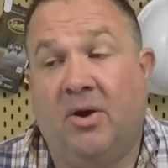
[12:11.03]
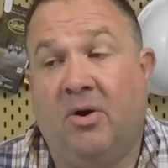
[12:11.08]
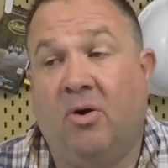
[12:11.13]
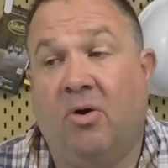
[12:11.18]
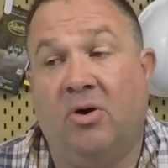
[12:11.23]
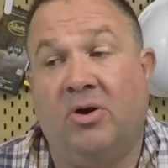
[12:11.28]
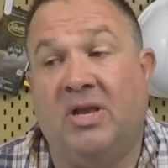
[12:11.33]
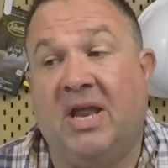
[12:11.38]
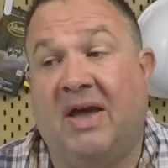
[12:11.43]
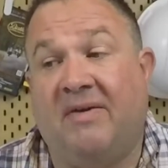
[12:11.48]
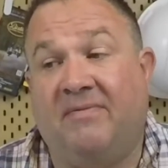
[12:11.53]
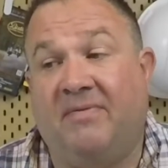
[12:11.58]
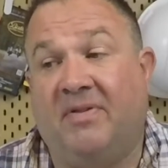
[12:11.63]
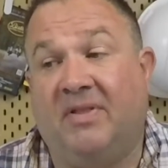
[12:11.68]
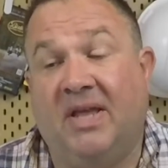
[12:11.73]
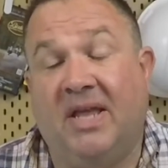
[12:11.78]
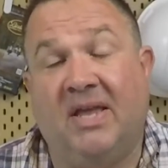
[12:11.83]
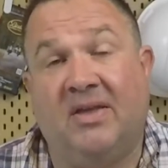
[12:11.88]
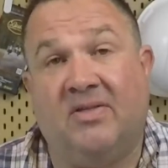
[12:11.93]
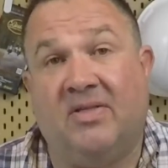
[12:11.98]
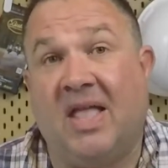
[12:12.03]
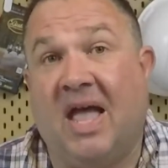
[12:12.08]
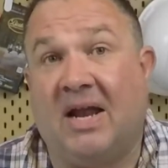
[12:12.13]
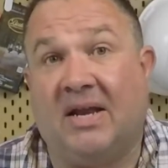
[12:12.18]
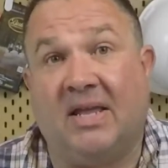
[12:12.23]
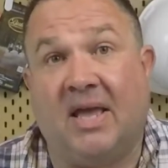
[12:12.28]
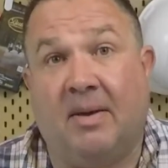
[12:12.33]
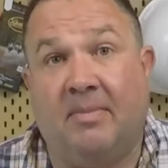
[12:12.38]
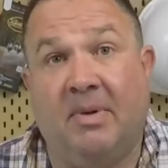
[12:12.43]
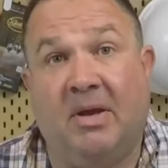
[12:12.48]
or definitely is
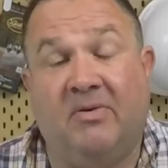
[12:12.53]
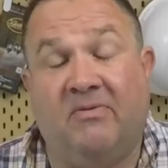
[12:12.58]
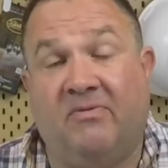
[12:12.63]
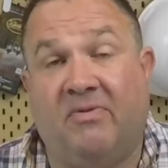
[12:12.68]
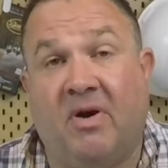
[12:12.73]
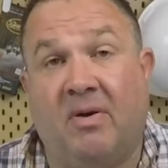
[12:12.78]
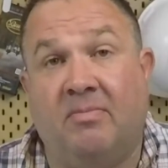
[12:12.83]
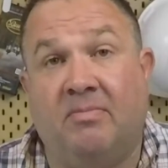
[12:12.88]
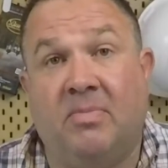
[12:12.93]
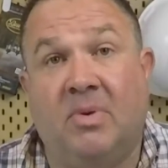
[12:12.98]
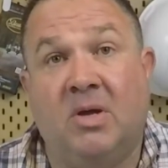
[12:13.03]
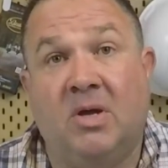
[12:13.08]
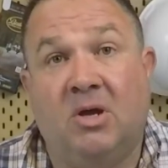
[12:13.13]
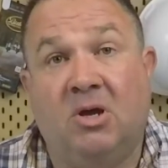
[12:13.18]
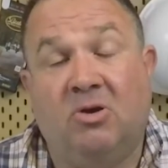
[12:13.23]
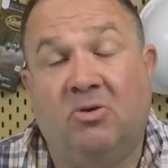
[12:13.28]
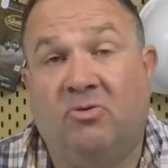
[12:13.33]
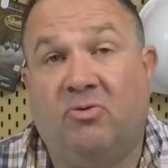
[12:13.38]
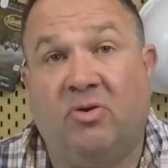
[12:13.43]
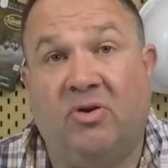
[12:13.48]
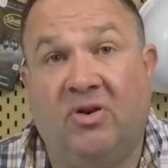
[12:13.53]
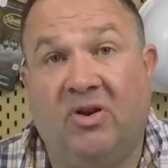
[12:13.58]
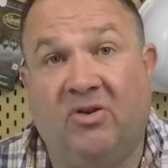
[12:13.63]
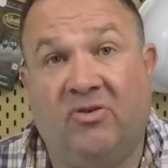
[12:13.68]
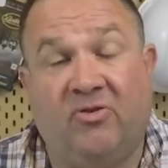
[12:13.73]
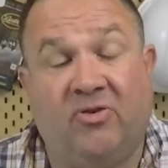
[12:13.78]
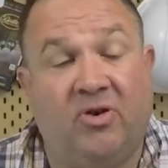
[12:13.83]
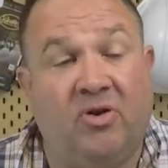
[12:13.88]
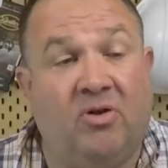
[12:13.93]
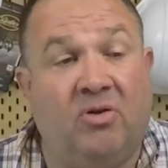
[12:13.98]
not coming from
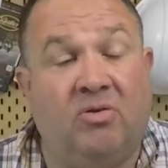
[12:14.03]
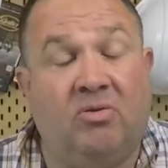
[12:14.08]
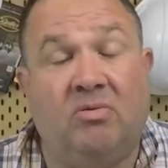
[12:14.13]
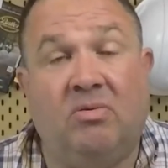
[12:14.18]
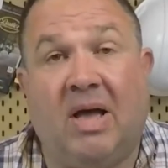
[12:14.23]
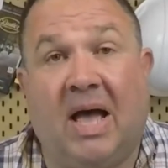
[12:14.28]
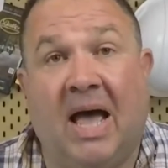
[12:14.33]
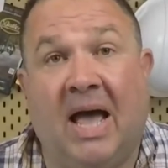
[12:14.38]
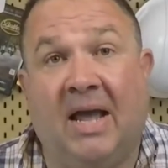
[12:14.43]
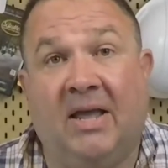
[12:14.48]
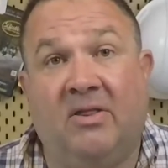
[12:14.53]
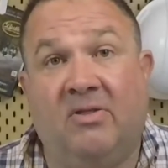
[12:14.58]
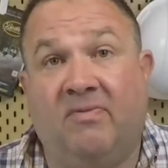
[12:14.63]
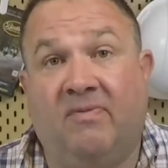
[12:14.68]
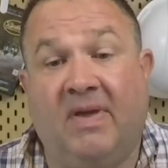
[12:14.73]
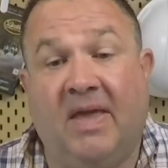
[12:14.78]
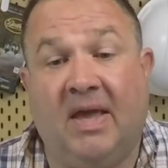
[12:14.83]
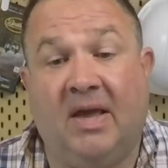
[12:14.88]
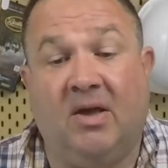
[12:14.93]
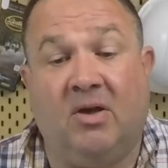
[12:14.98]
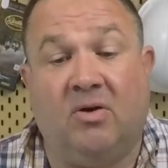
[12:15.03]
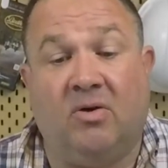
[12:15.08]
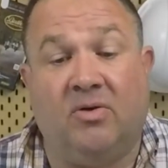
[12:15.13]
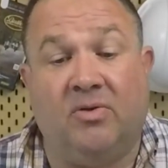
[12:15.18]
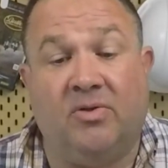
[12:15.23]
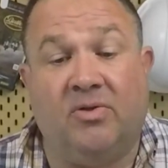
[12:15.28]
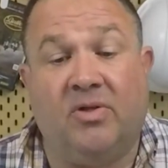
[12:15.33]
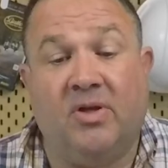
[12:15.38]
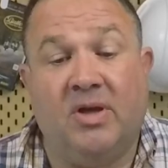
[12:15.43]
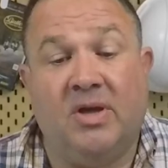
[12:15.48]
traditional ICE
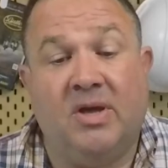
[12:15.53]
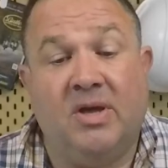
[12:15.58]
vehicles.